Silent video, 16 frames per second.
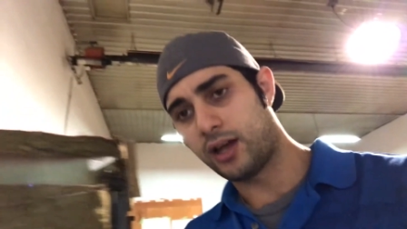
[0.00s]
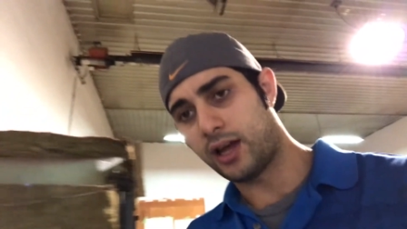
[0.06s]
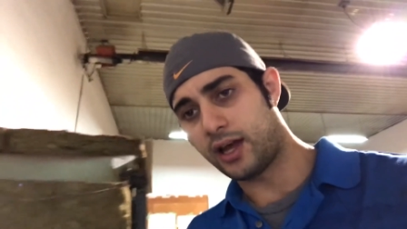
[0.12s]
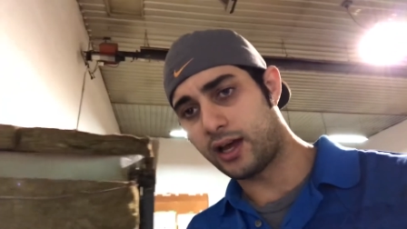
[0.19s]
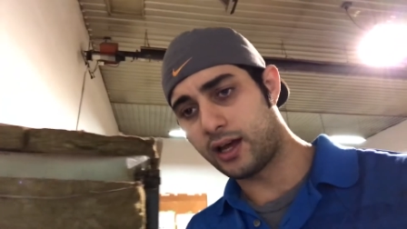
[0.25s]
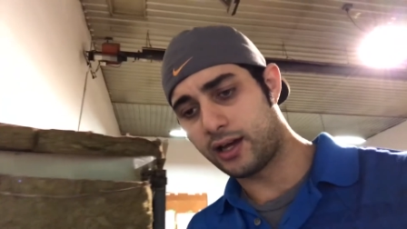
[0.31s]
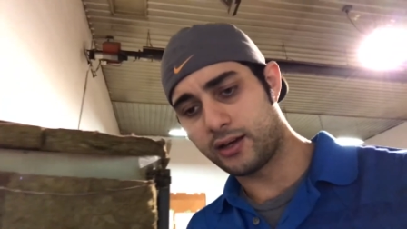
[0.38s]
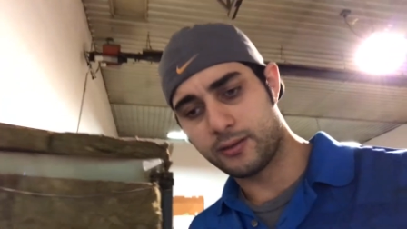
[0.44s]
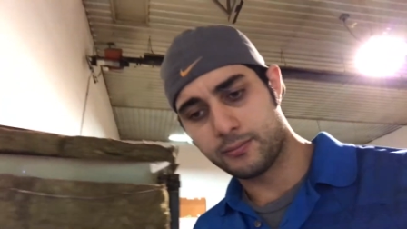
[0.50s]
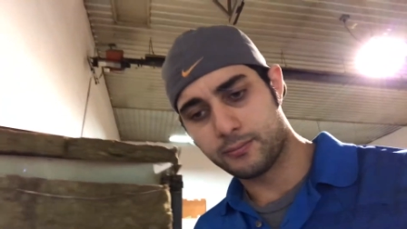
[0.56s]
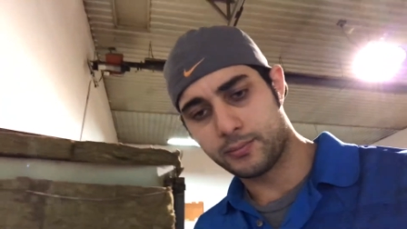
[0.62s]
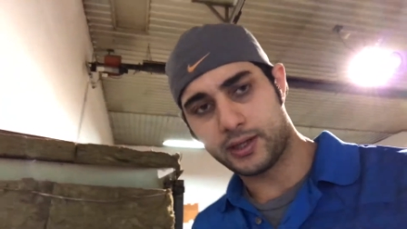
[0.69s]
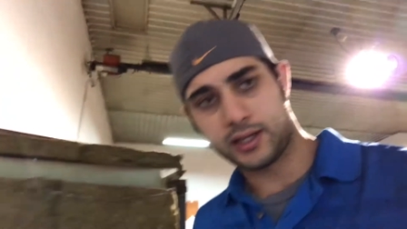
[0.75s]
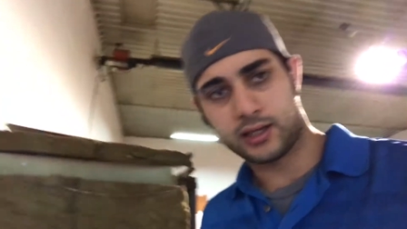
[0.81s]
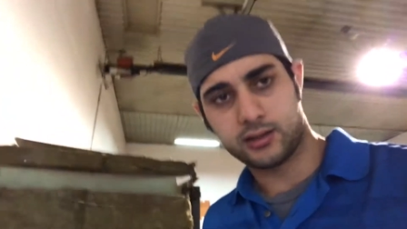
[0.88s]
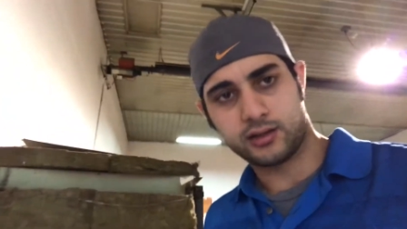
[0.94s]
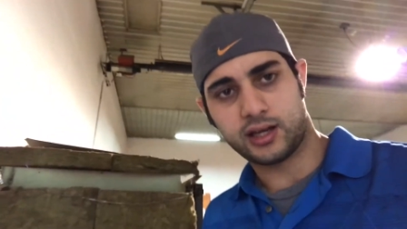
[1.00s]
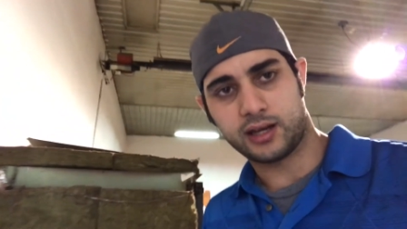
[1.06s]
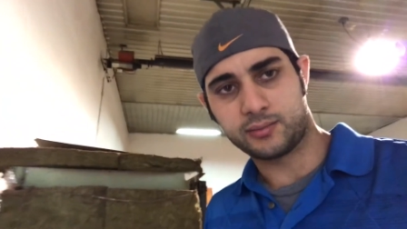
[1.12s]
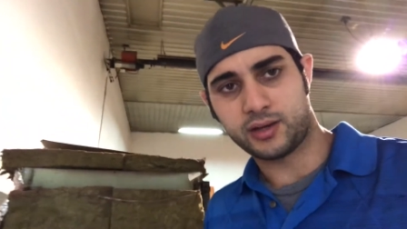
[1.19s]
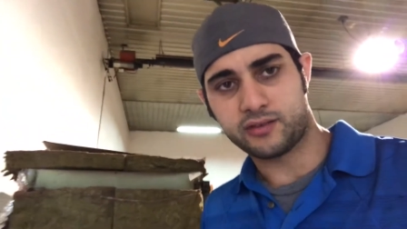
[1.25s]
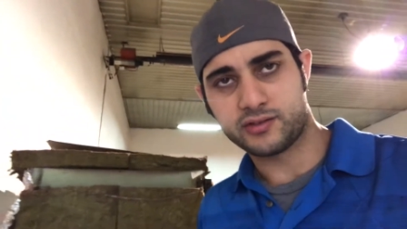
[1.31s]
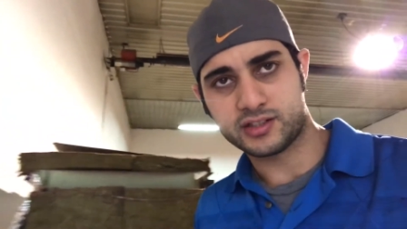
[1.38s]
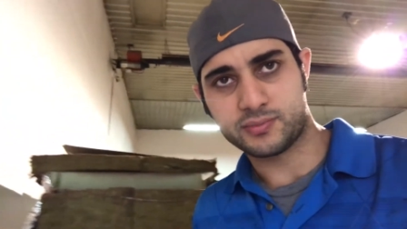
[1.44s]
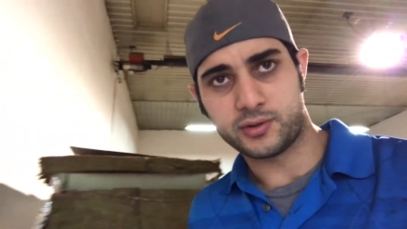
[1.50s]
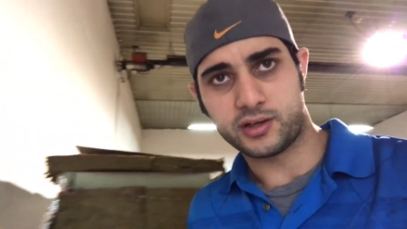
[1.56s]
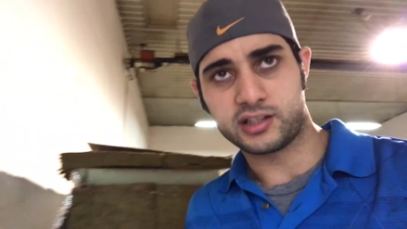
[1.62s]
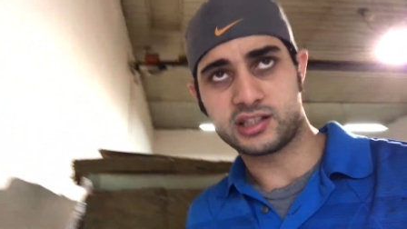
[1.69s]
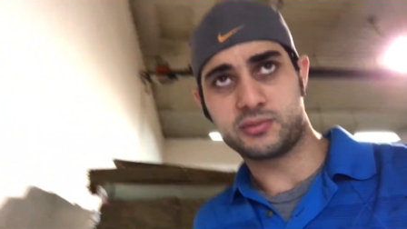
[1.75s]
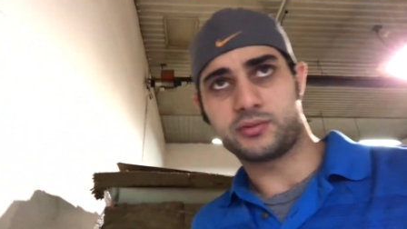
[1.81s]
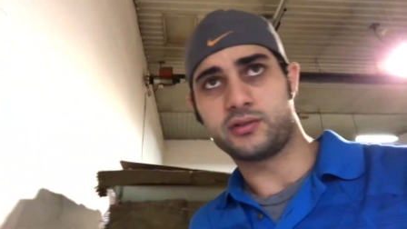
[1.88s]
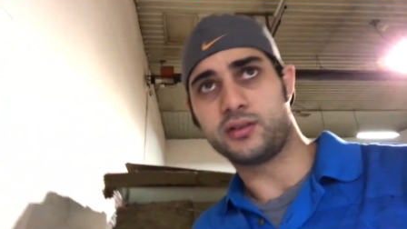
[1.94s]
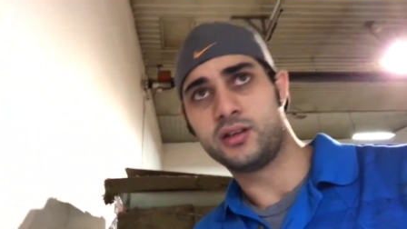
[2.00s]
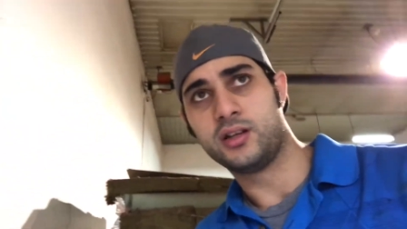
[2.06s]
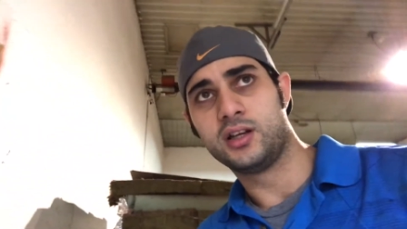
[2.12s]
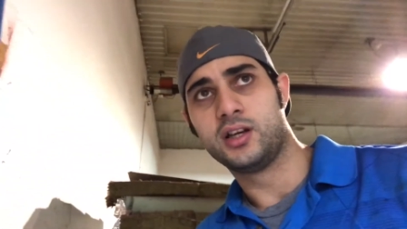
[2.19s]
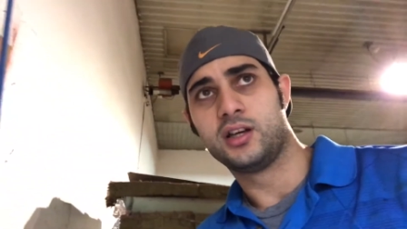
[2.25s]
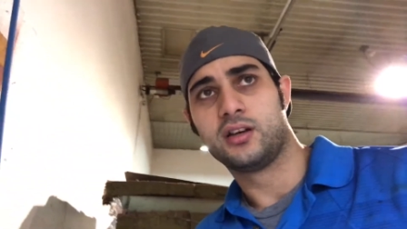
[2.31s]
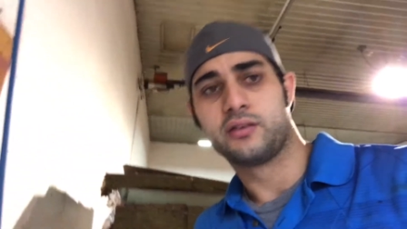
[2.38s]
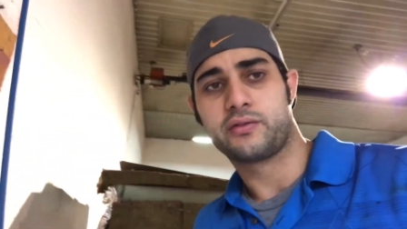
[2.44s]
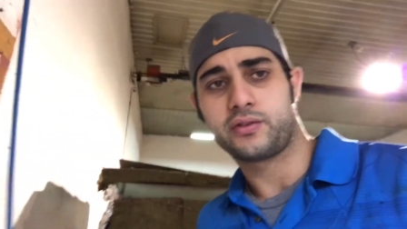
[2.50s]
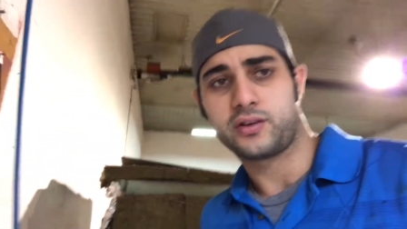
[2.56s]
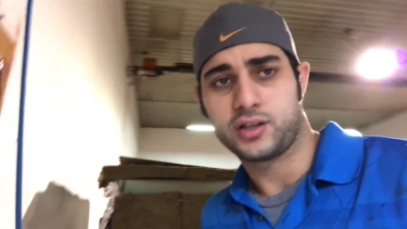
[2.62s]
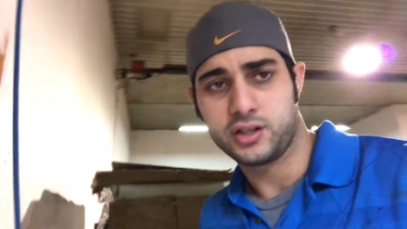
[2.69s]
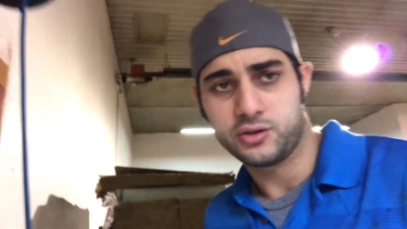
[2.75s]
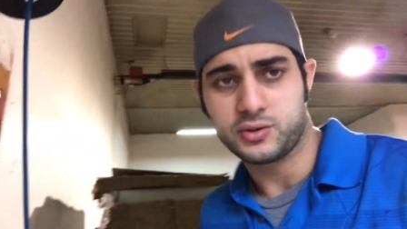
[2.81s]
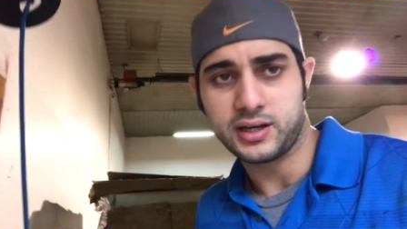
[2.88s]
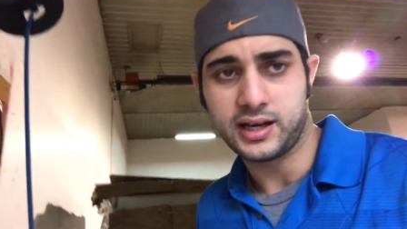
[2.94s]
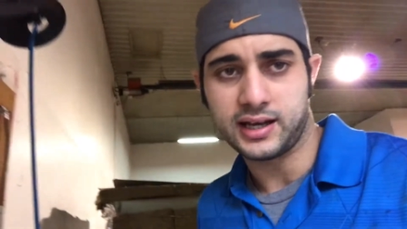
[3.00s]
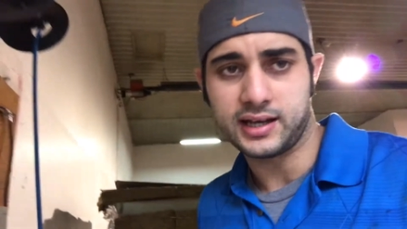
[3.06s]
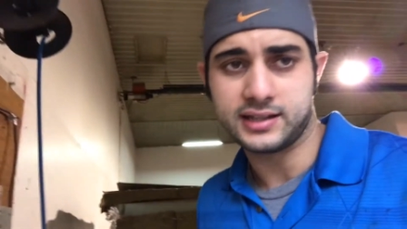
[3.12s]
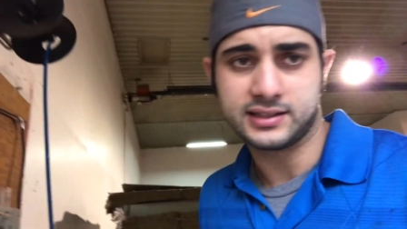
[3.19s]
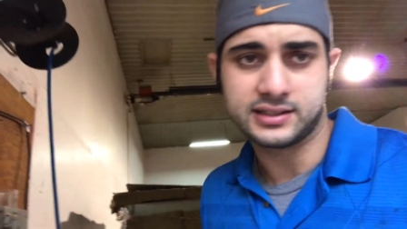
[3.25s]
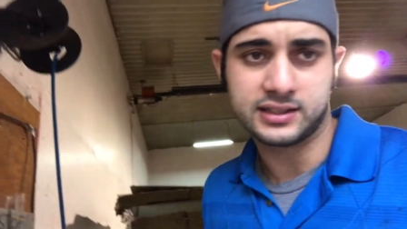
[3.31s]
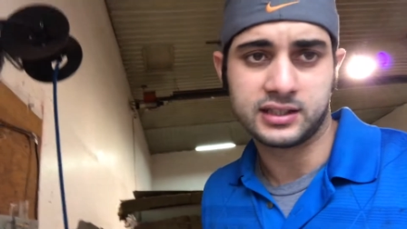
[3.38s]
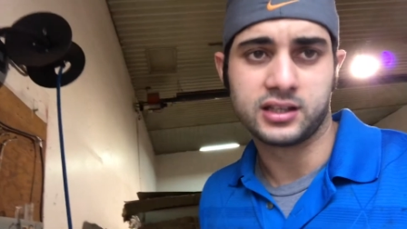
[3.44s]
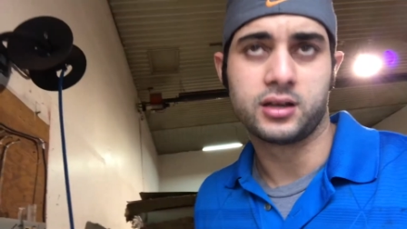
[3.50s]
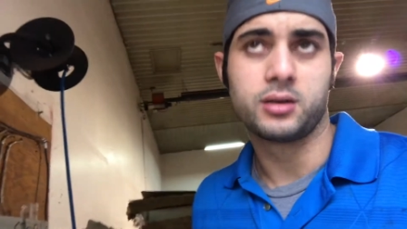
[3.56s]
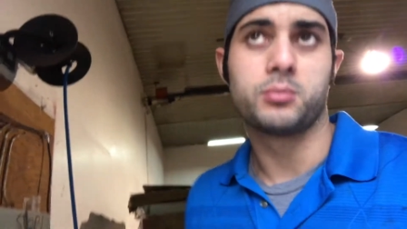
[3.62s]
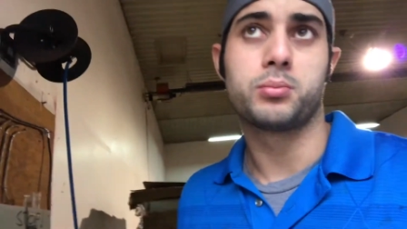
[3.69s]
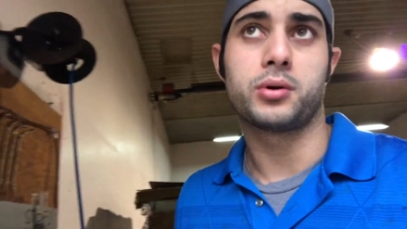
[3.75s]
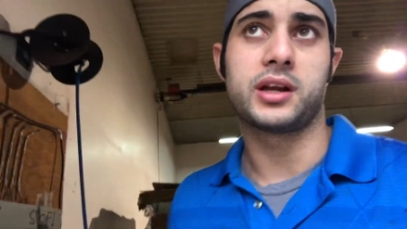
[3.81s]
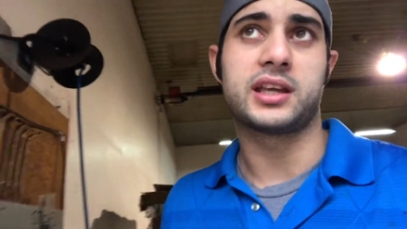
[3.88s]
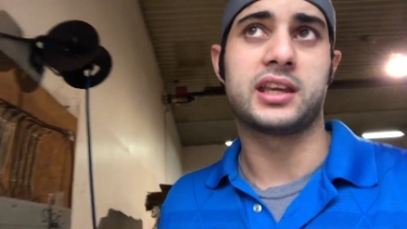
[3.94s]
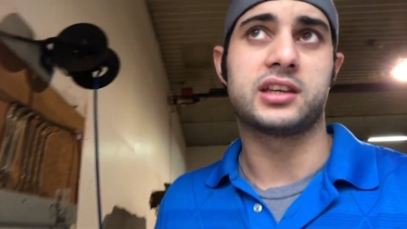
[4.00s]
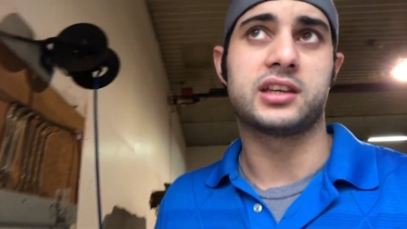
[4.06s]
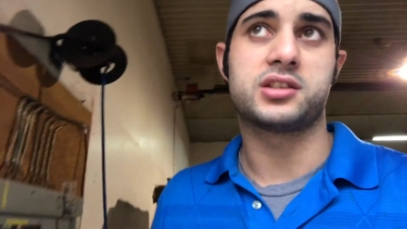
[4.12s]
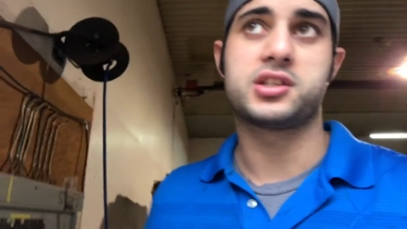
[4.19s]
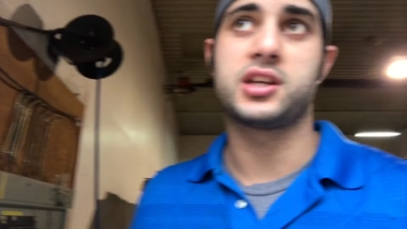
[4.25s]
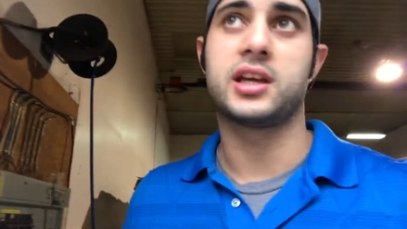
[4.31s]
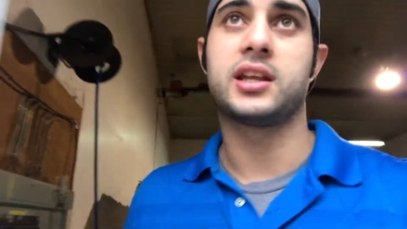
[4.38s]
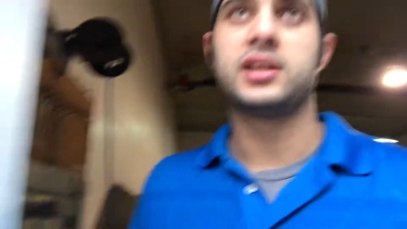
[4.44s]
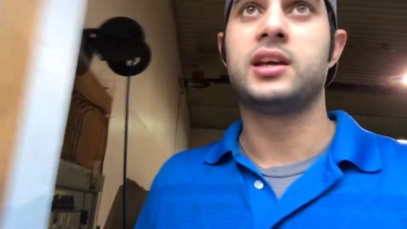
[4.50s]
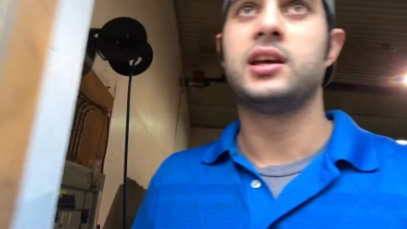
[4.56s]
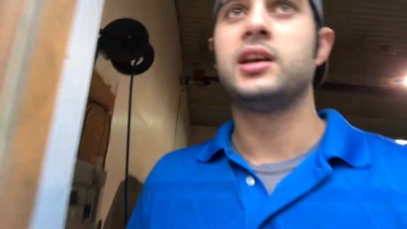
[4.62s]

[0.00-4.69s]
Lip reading: But I'm not responsible for you guys breaking shit.